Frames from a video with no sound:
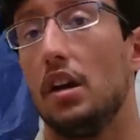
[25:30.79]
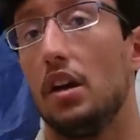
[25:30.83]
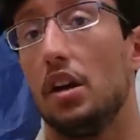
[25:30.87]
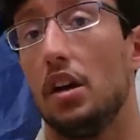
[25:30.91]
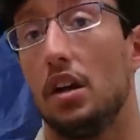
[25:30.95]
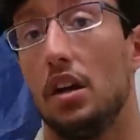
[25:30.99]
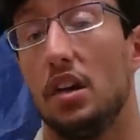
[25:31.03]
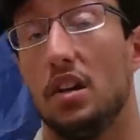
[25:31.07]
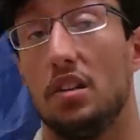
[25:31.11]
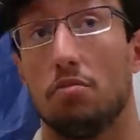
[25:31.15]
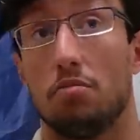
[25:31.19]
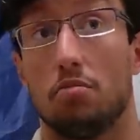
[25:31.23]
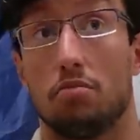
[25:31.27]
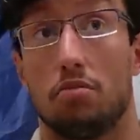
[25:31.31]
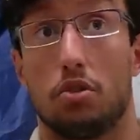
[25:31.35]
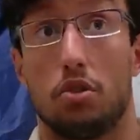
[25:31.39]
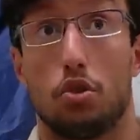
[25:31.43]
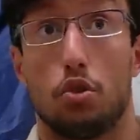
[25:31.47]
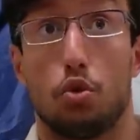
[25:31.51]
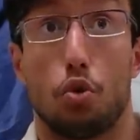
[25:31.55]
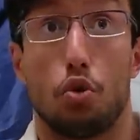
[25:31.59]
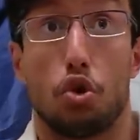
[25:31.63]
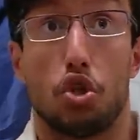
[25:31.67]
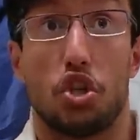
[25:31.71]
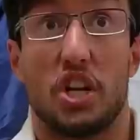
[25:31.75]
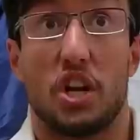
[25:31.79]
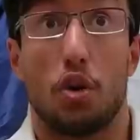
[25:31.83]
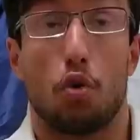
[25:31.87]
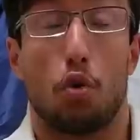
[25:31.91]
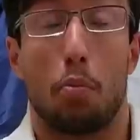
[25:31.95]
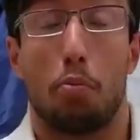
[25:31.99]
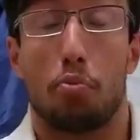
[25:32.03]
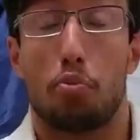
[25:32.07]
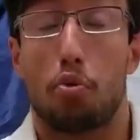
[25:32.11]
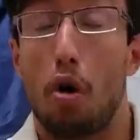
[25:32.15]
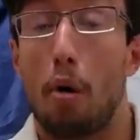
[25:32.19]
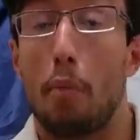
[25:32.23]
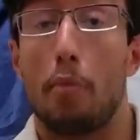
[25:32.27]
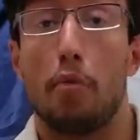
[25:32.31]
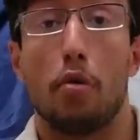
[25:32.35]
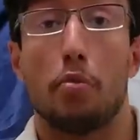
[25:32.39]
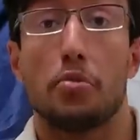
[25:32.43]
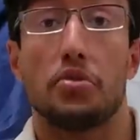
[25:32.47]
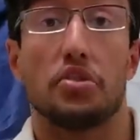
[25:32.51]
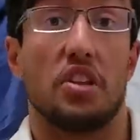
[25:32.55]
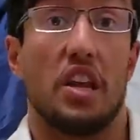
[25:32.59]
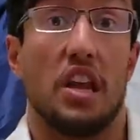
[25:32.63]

in societal problems,